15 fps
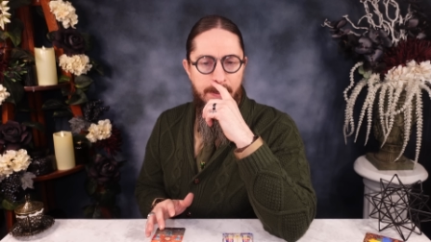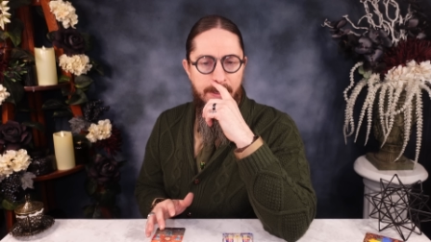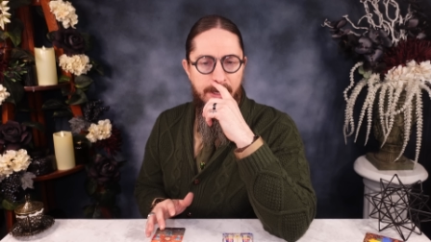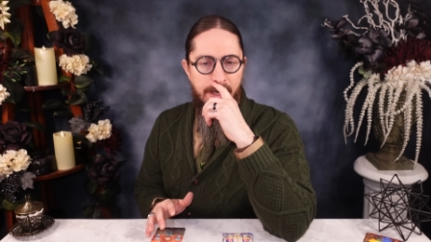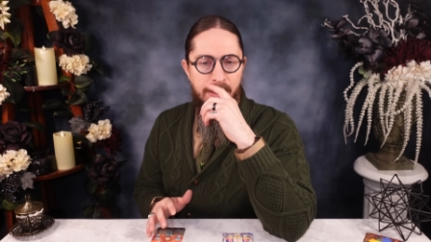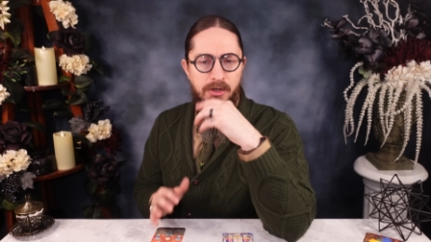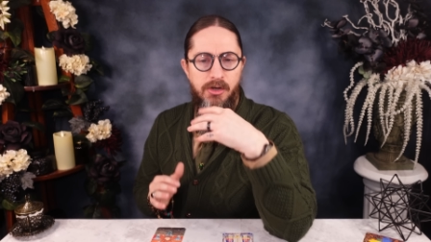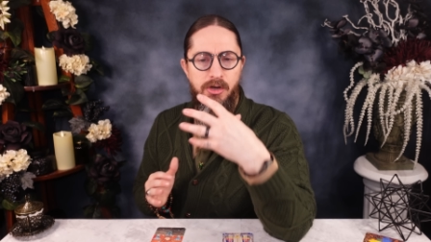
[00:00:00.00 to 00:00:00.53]

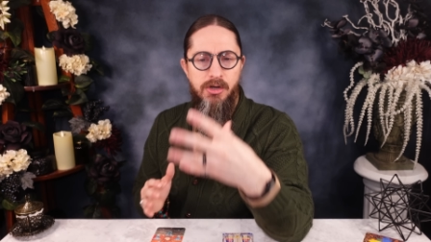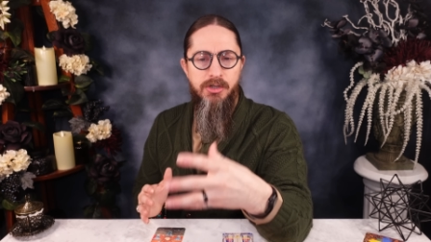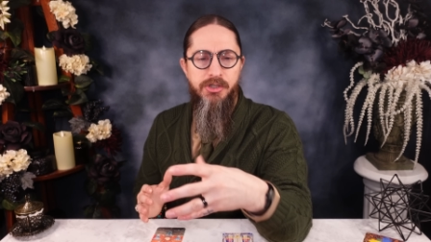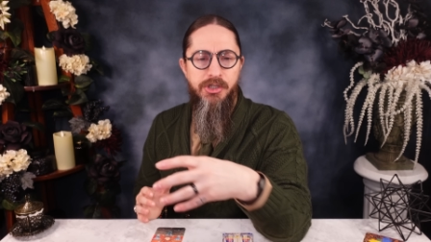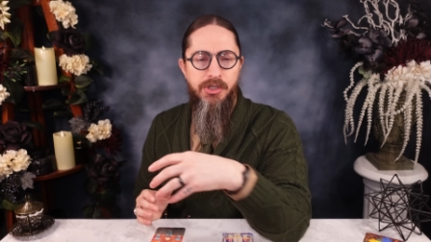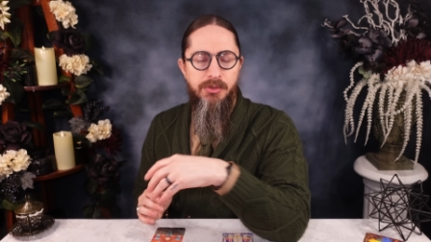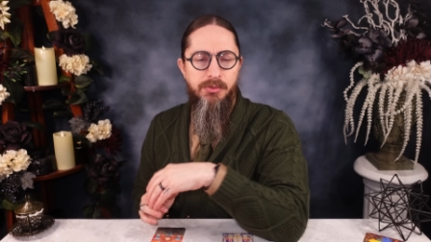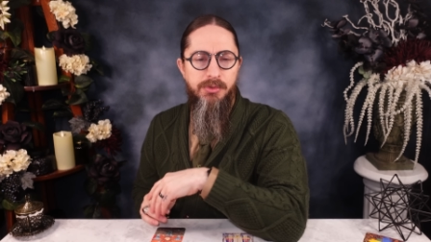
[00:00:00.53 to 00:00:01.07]
uh,
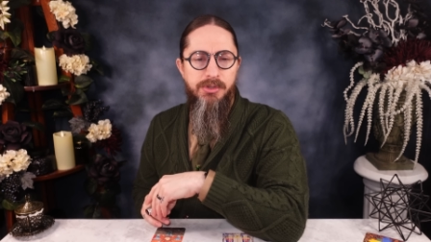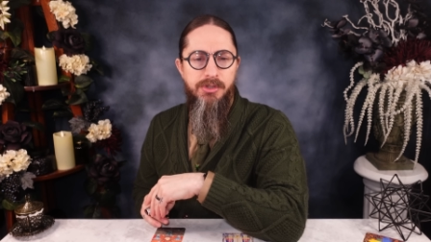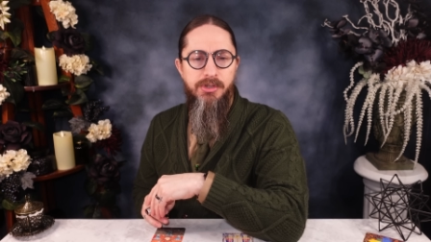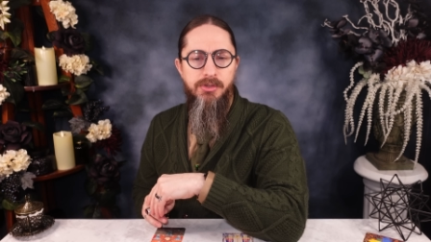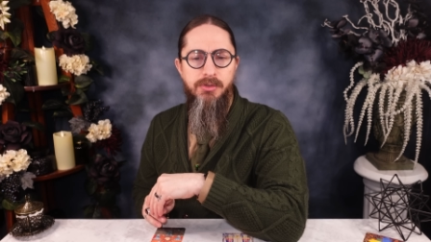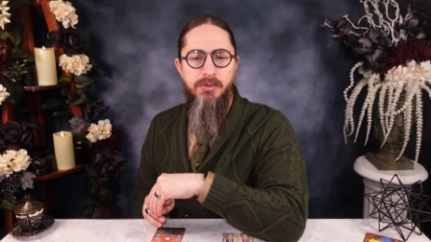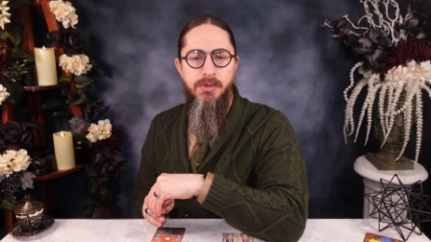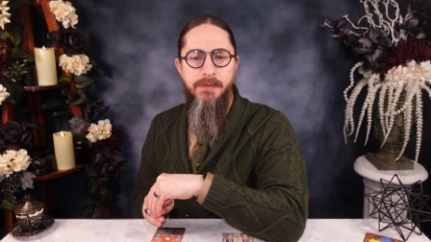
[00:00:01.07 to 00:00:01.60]
urge you
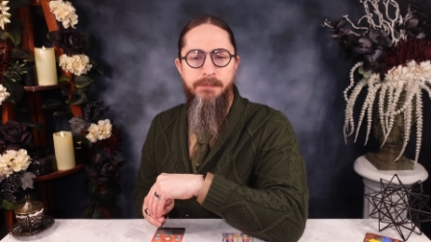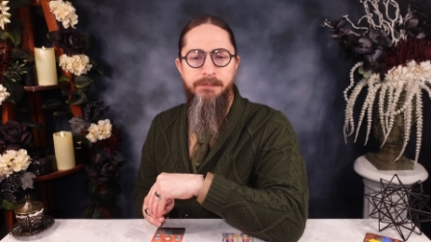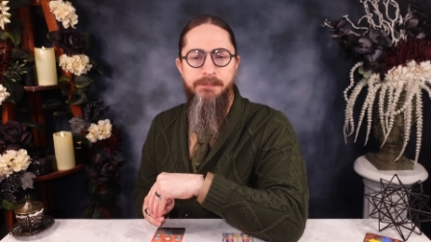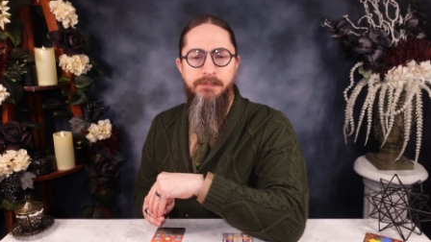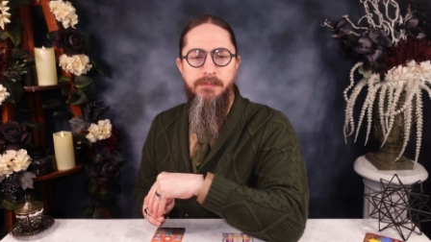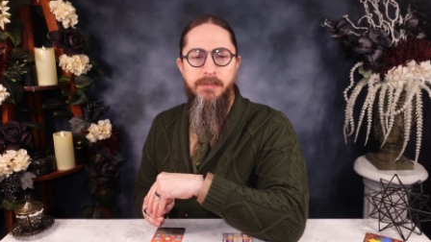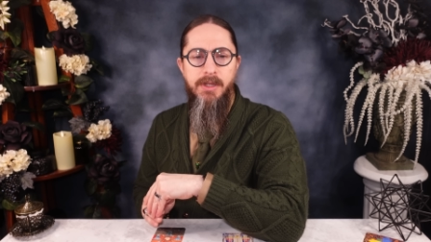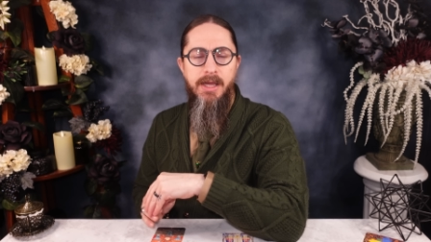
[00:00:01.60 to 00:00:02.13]
to
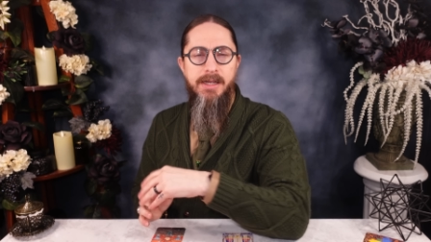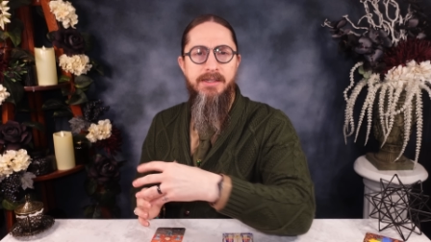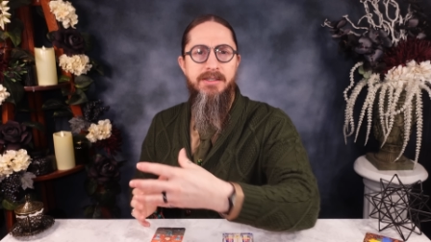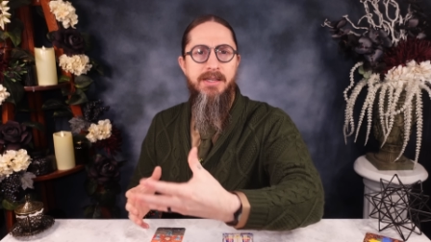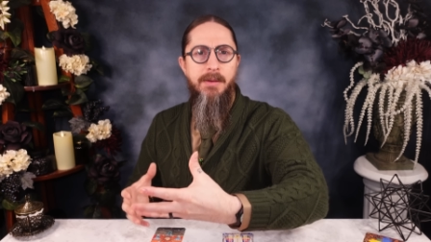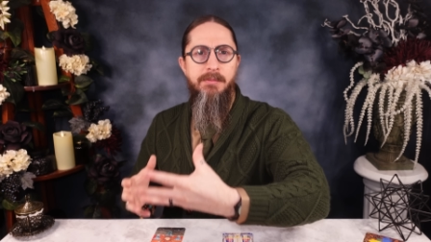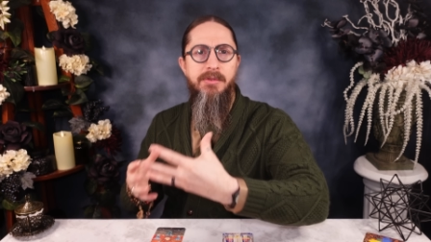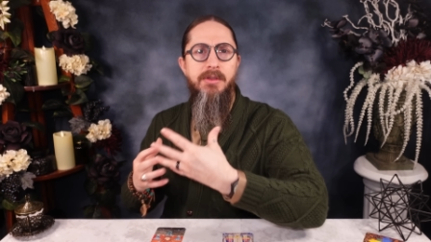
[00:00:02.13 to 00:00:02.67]

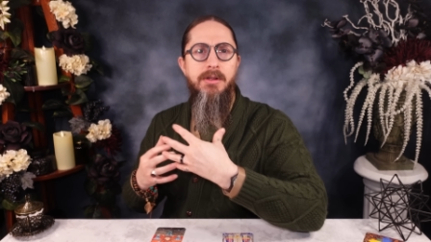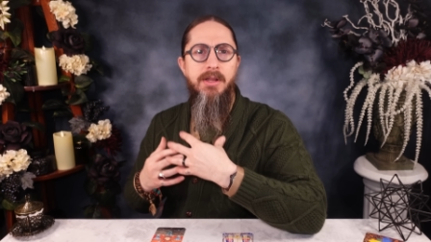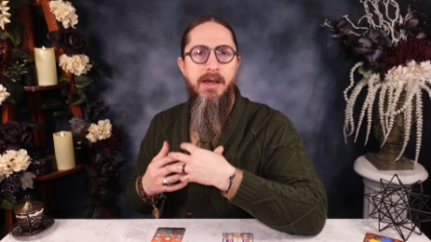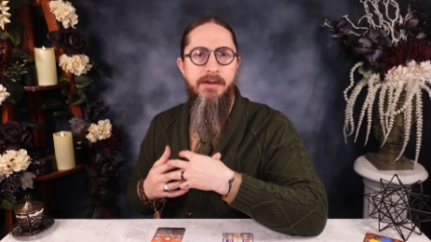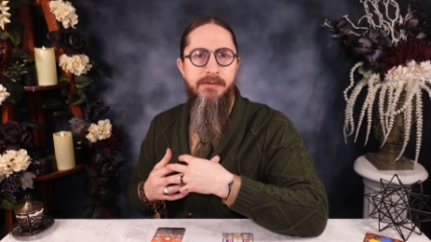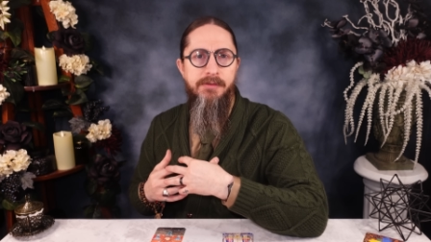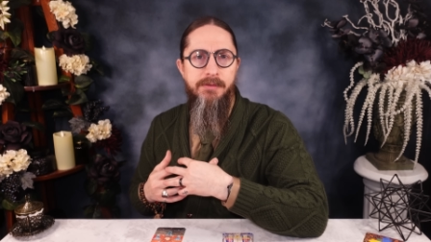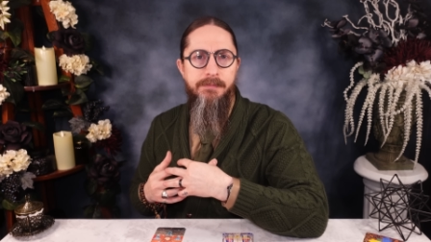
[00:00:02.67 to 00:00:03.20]
accept the
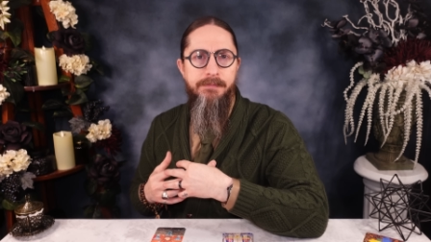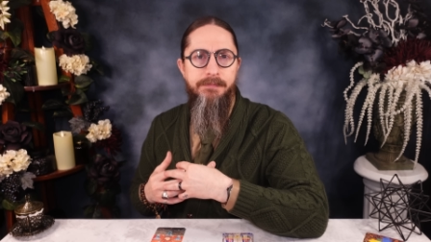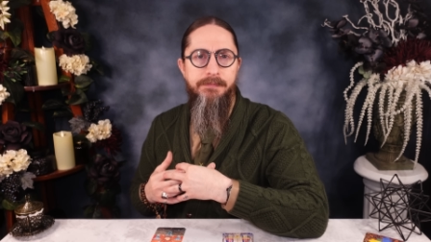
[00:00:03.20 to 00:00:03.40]
love,